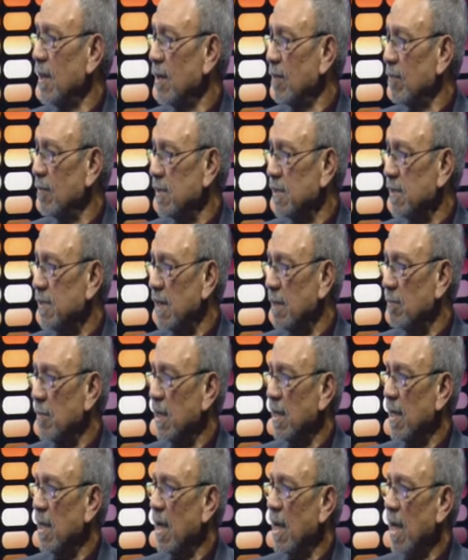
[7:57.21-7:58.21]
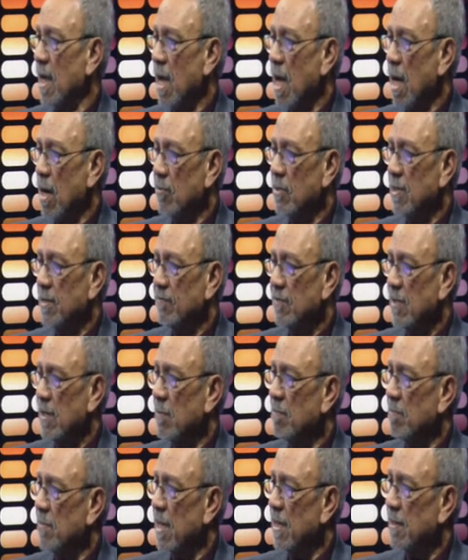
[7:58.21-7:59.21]
First tell me, how it will
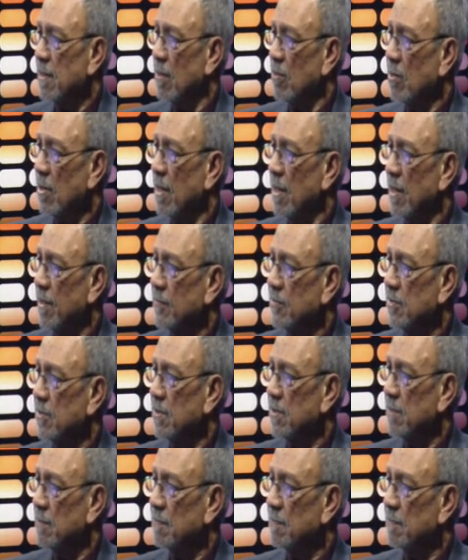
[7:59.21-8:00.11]
impact our lives